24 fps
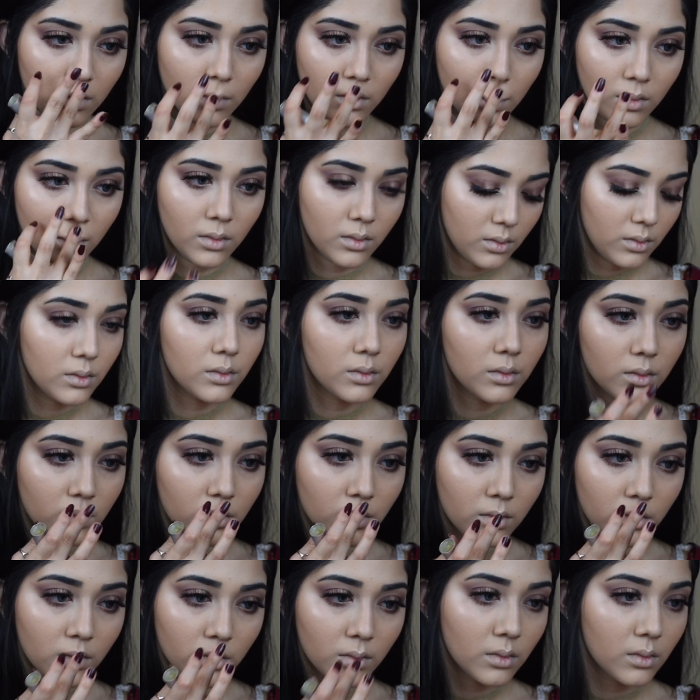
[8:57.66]
Finally,
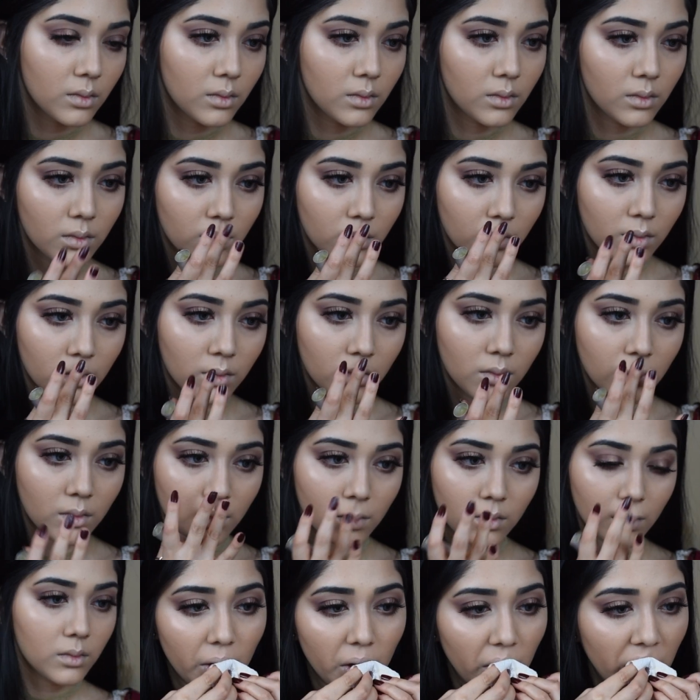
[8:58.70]
for lips, I'm
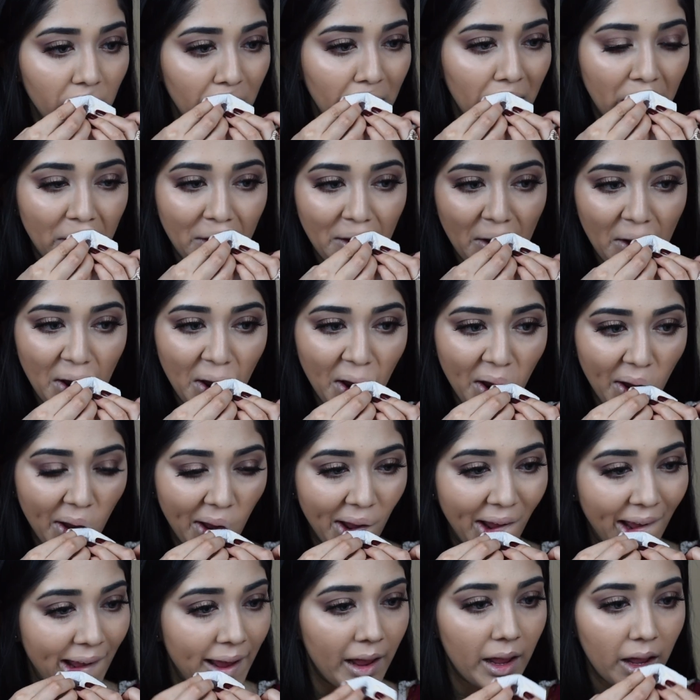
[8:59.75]
removing all that
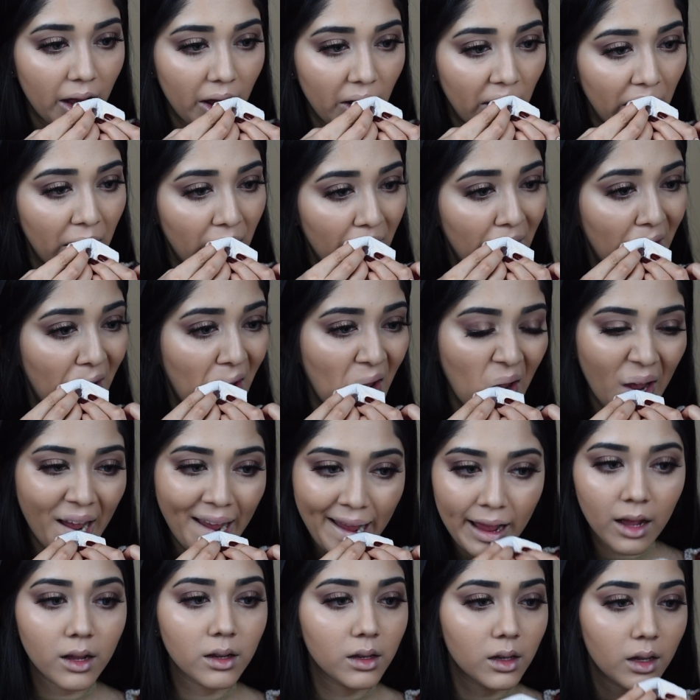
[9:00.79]
foundation off of them,
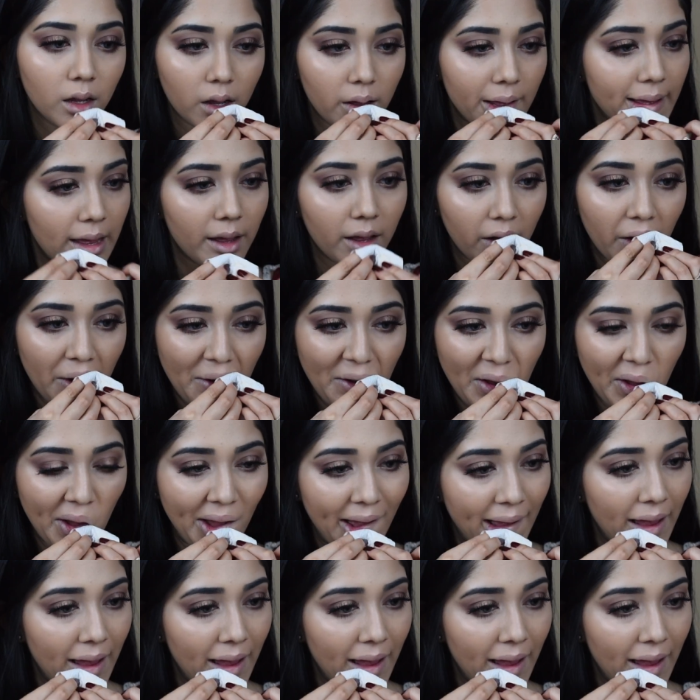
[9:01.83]
prepping my lips with